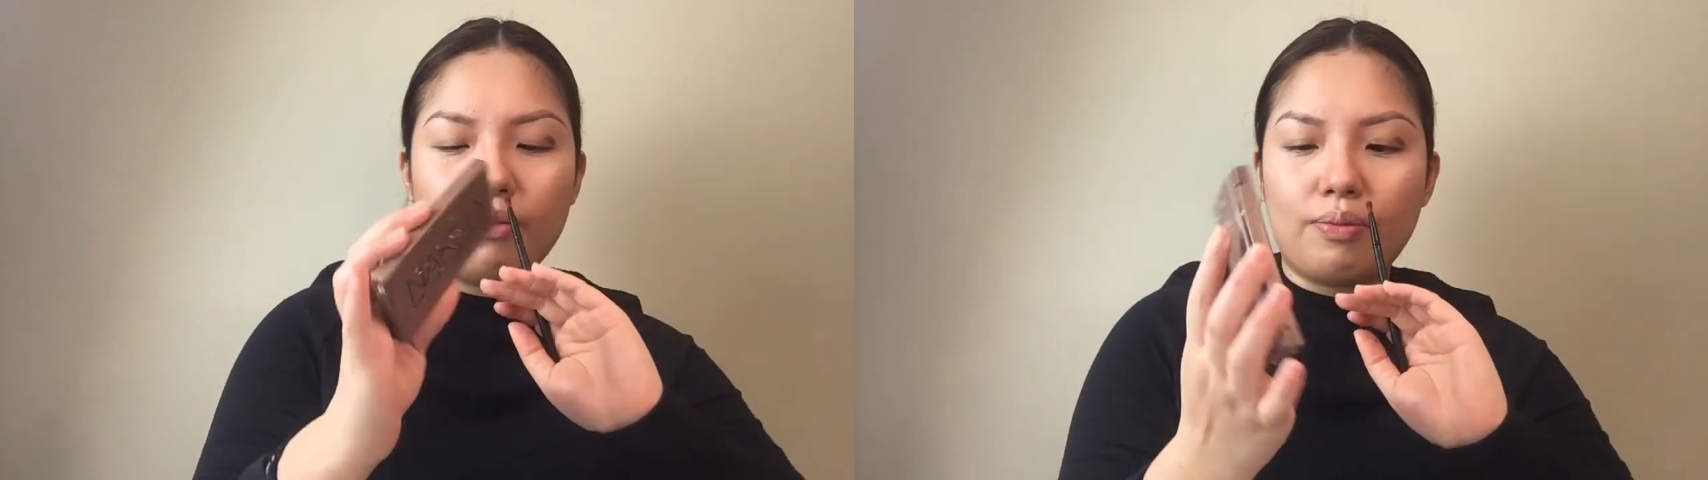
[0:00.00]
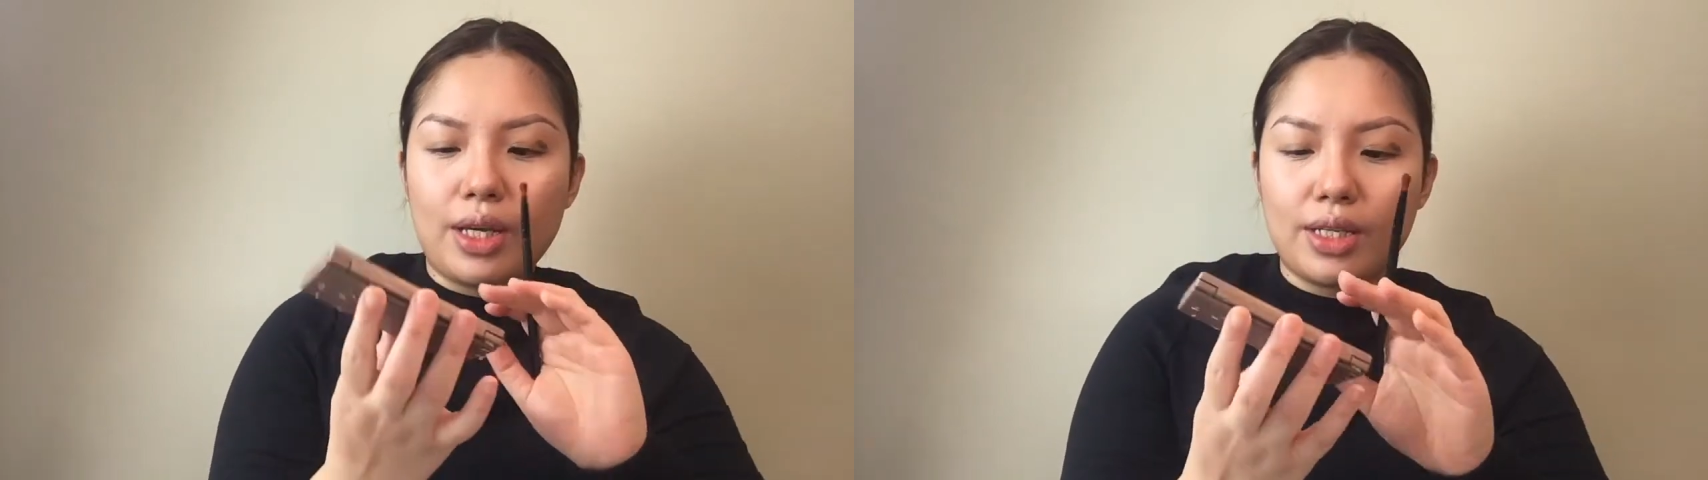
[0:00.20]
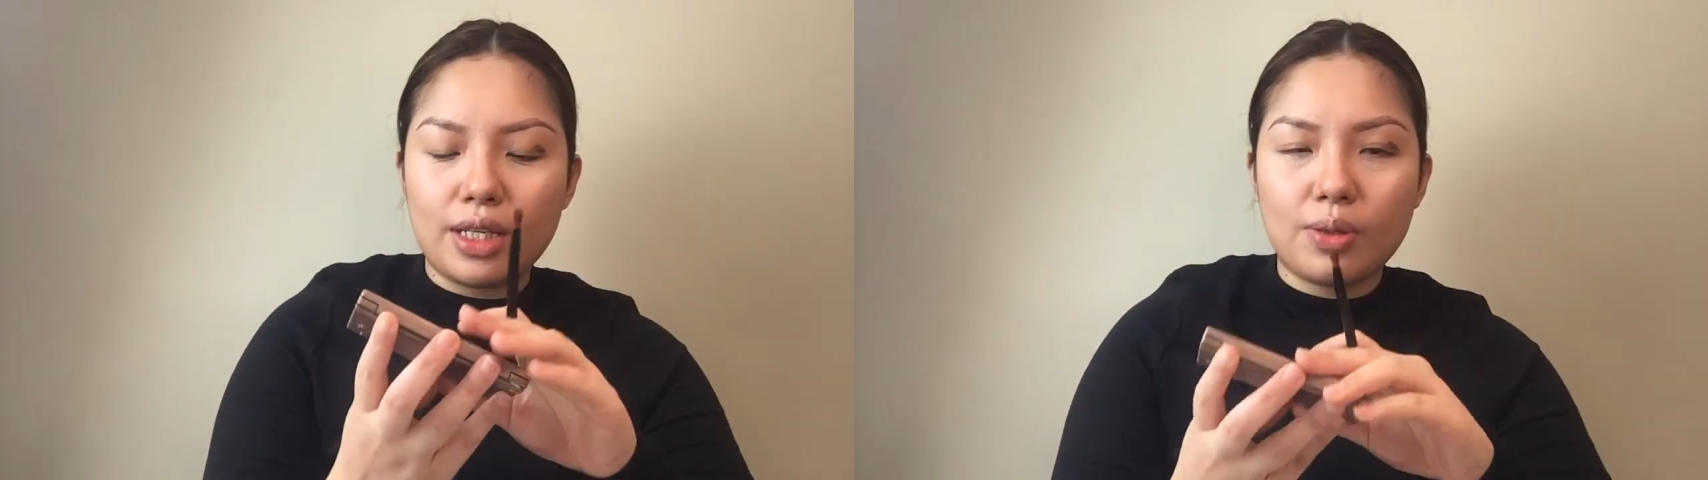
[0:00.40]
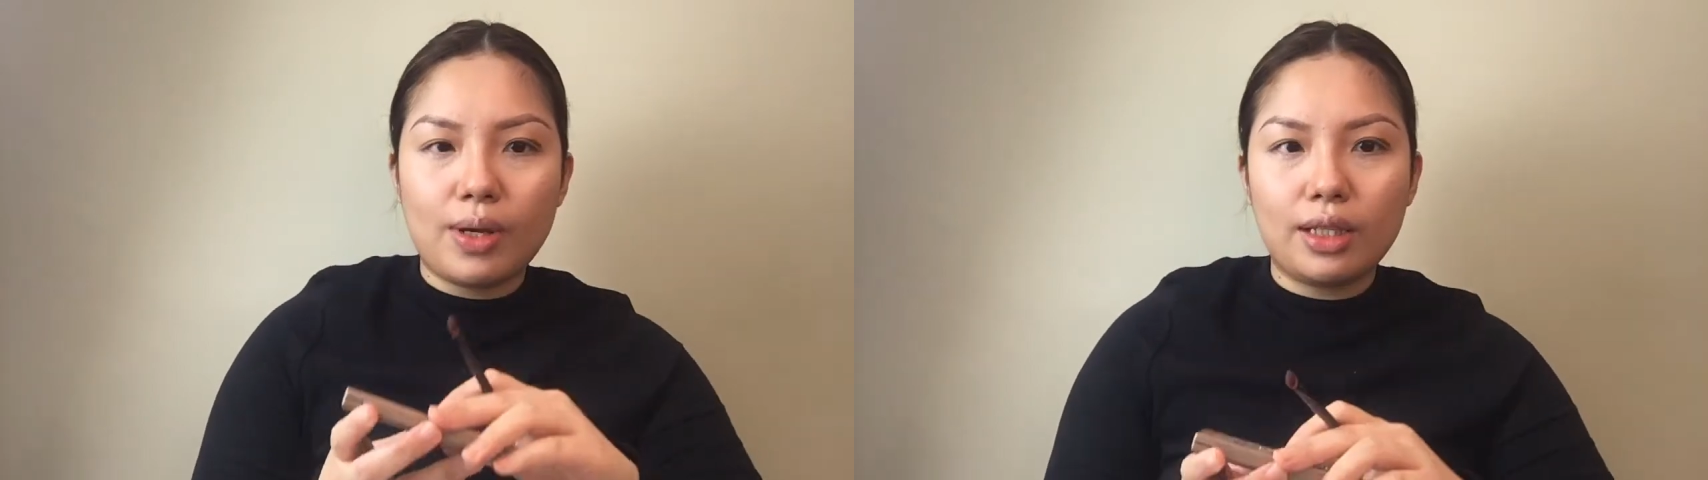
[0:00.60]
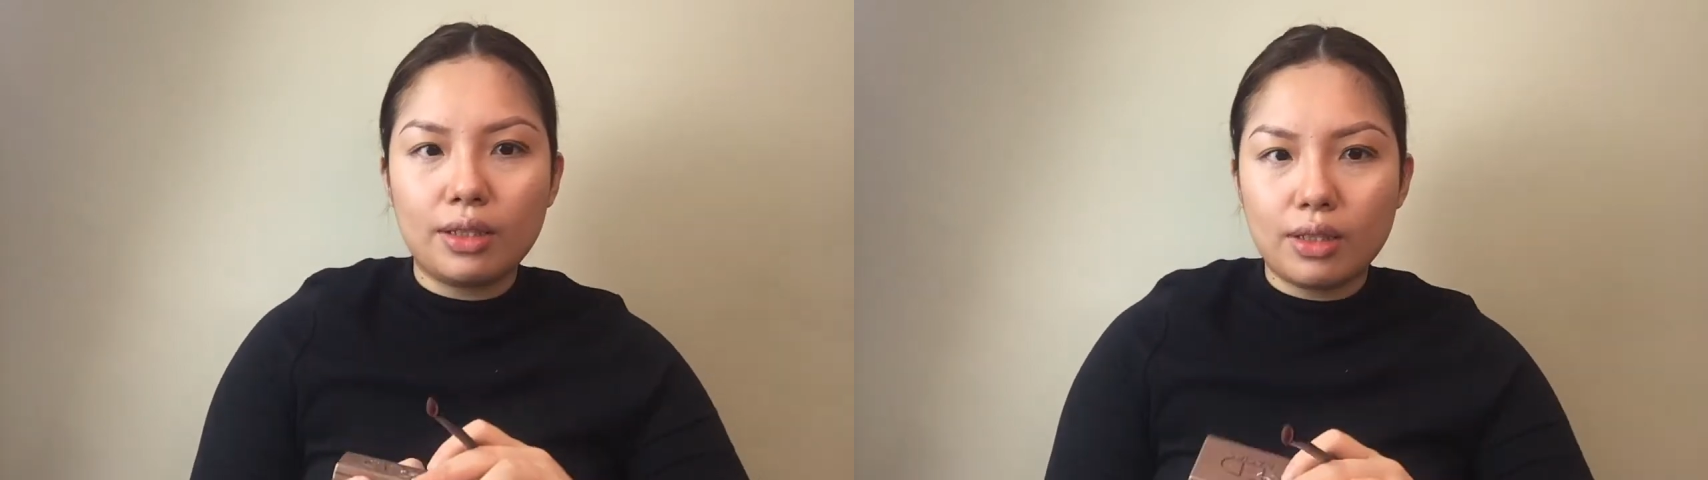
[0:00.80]
Basics
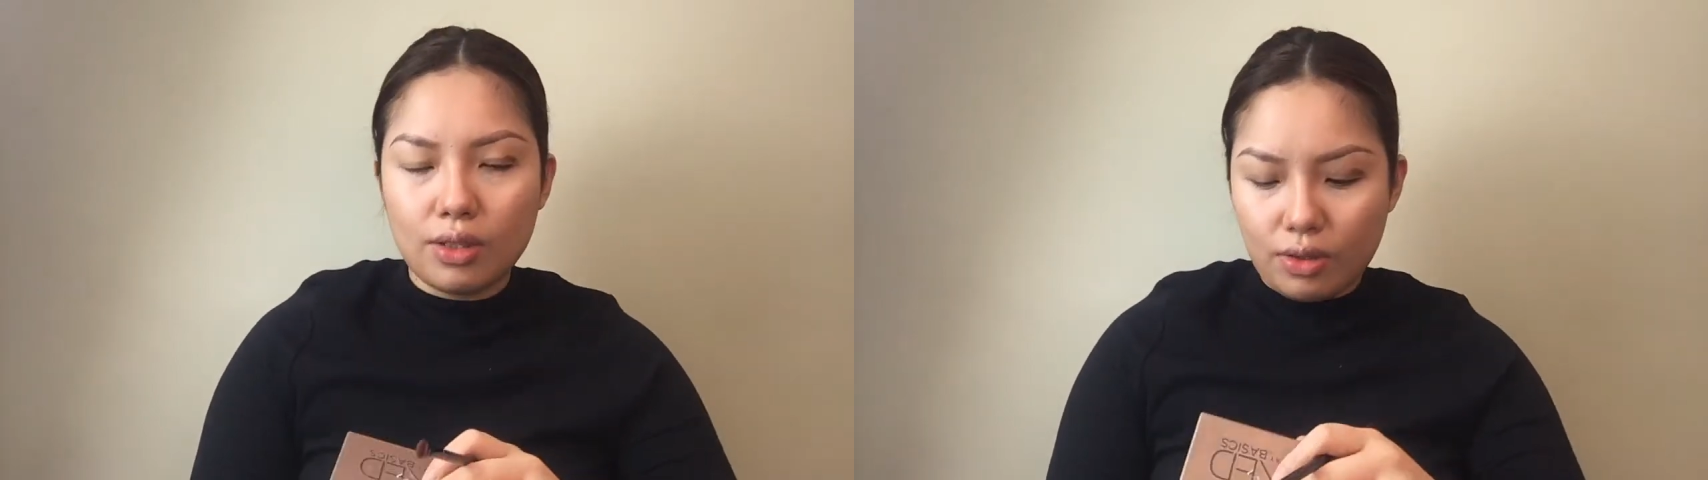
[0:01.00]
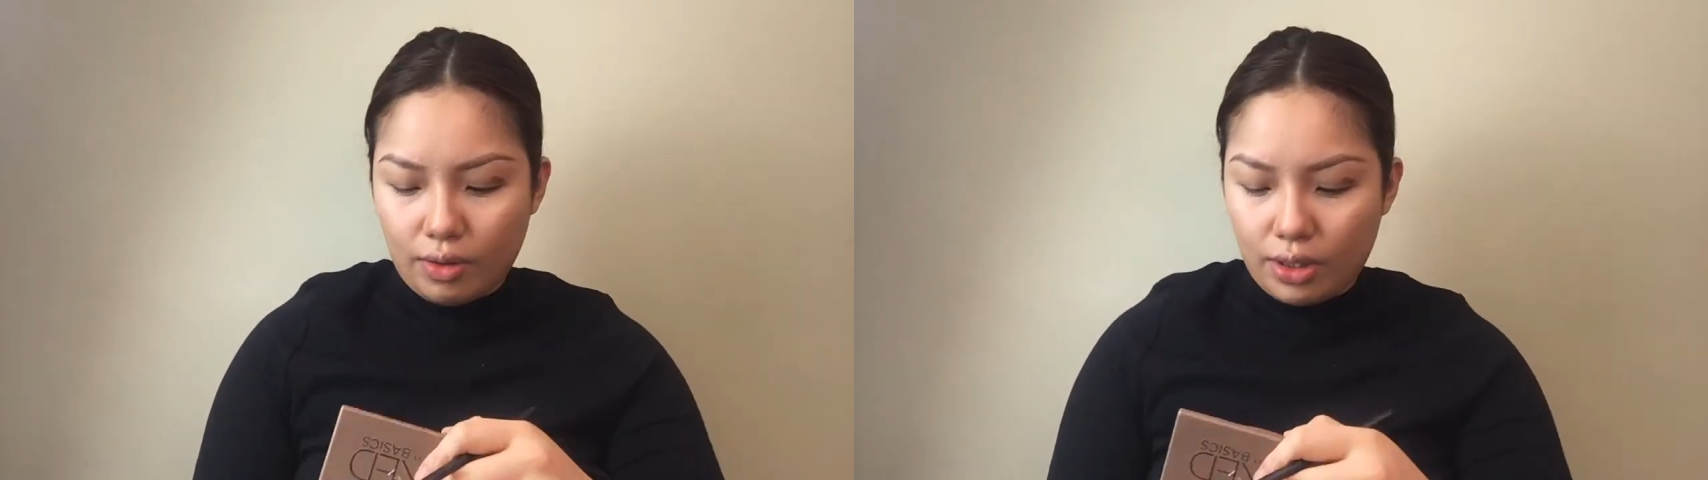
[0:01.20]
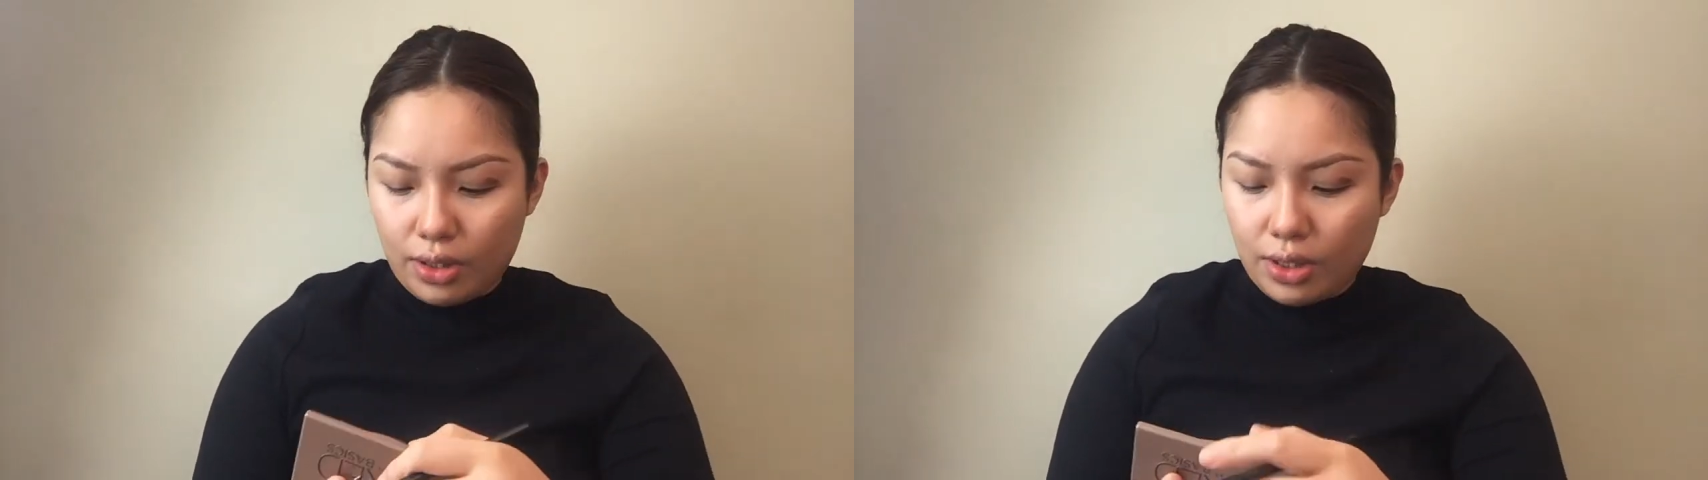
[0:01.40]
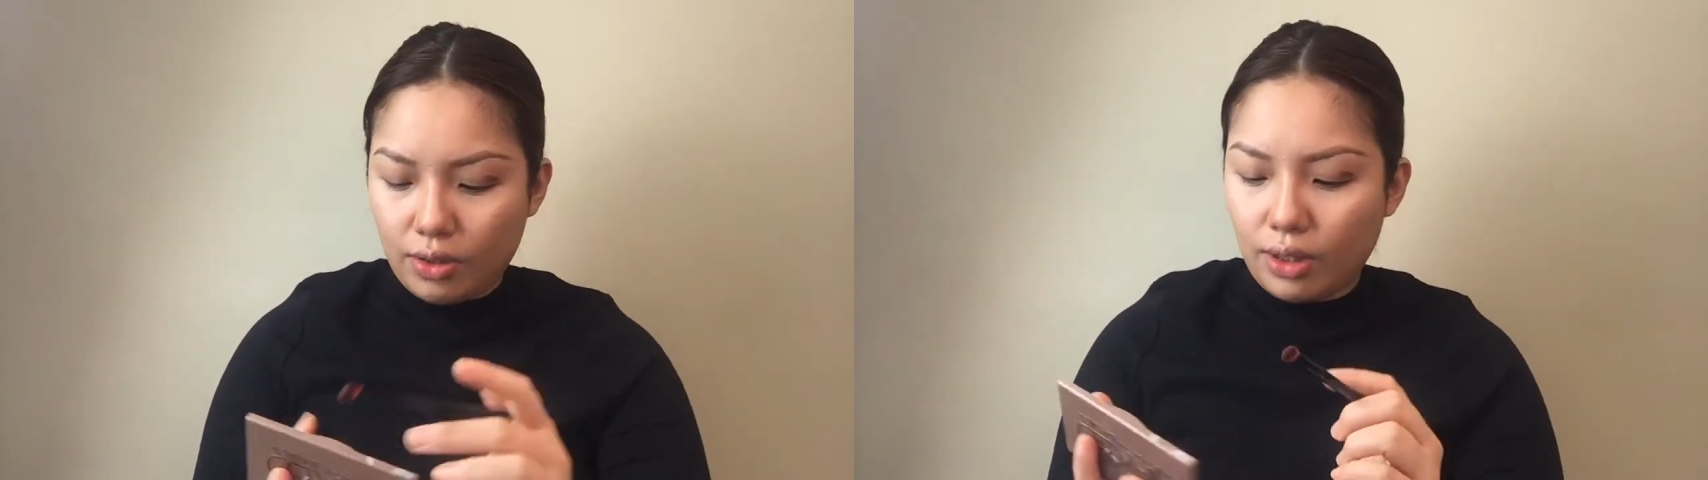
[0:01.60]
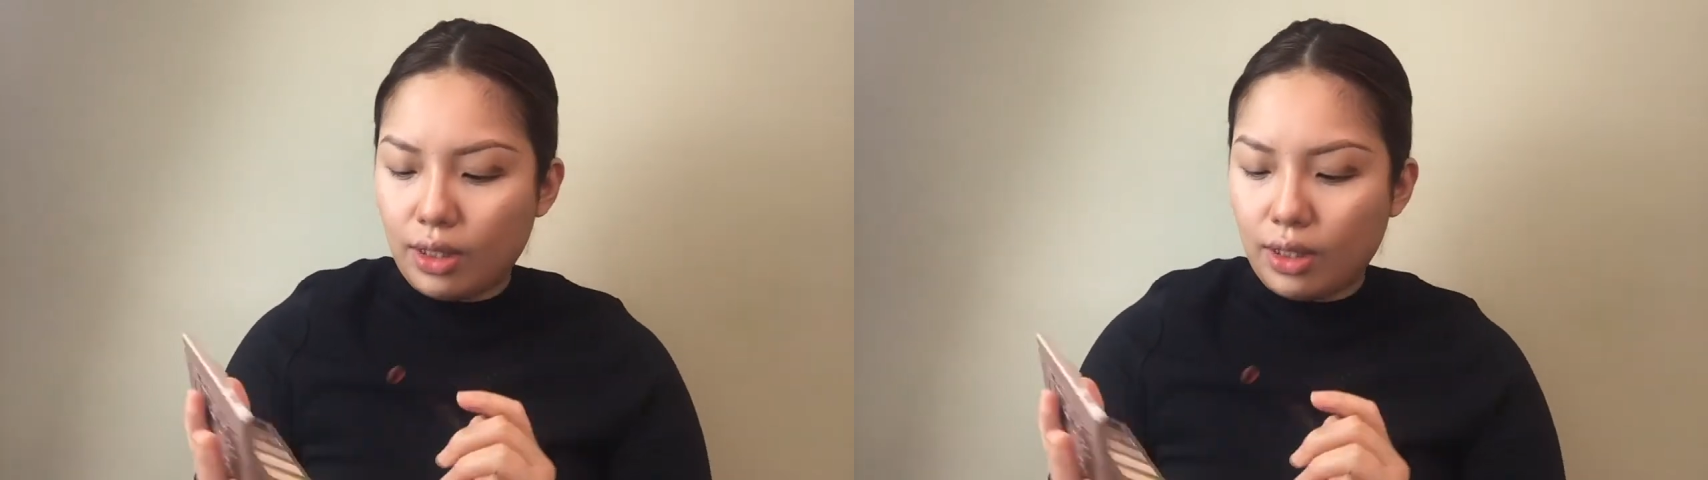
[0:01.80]
palette. So I'm just gonna